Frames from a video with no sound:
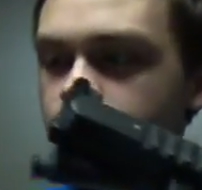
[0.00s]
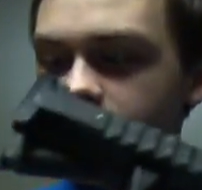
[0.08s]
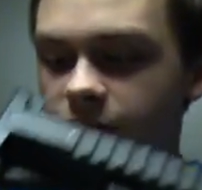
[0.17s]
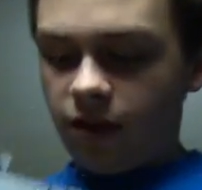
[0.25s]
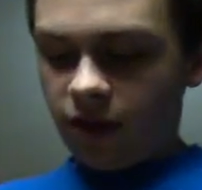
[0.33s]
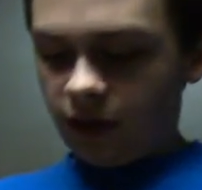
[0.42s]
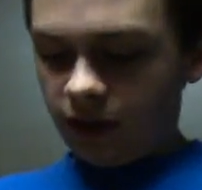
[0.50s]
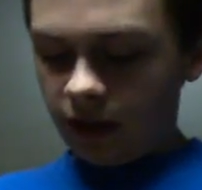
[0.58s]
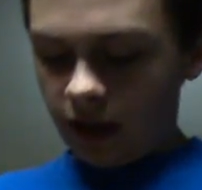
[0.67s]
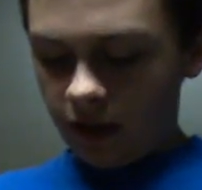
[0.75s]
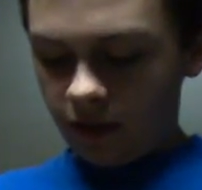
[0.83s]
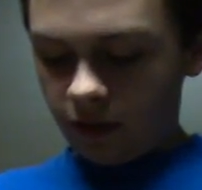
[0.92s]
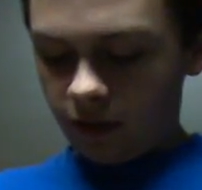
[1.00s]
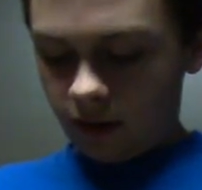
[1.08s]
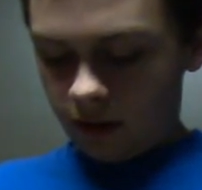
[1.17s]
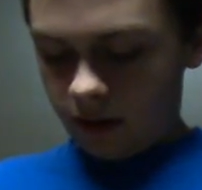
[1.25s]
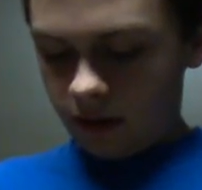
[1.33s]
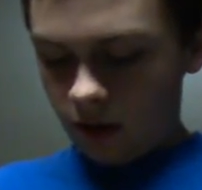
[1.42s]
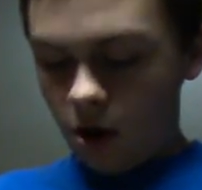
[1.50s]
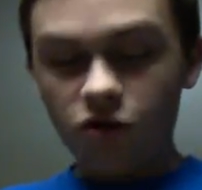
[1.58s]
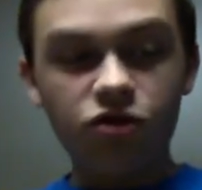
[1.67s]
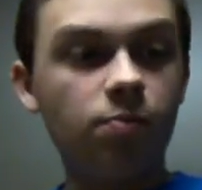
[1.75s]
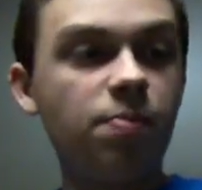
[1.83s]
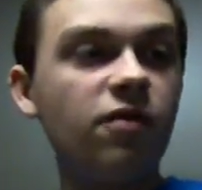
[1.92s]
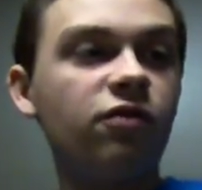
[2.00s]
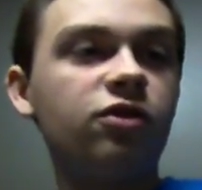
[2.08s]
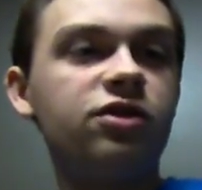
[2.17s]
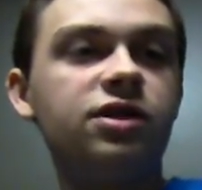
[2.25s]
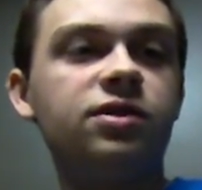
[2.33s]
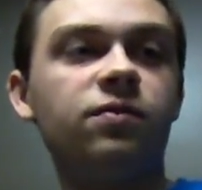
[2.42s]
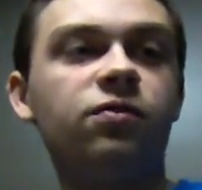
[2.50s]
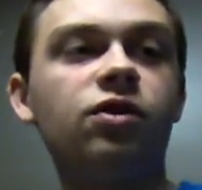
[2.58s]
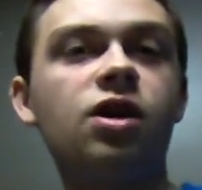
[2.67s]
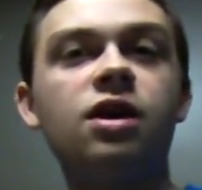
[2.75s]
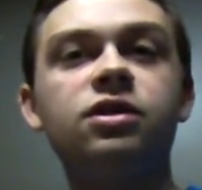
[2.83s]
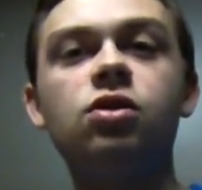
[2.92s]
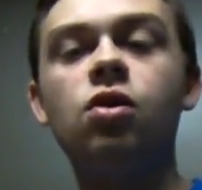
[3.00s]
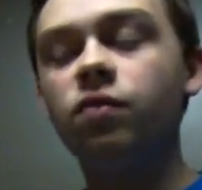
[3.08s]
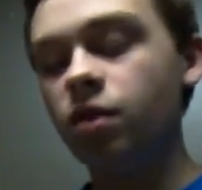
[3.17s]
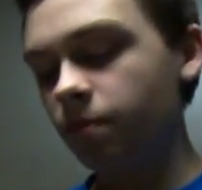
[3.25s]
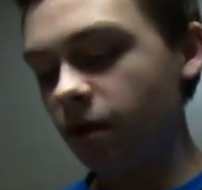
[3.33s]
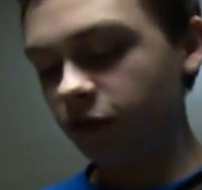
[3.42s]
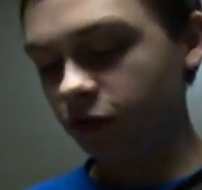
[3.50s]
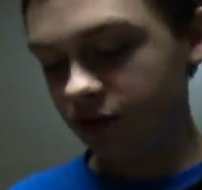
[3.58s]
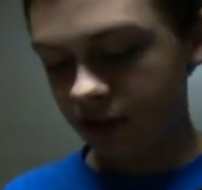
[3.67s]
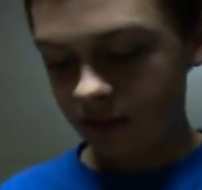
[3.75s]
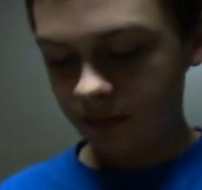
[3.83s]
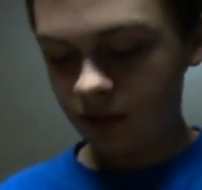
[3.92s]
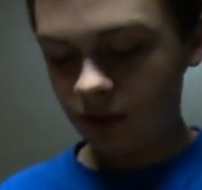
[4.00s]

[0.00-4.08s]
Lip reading: Put the thing together. Also, buffer system. Forgot to go over the buffer system.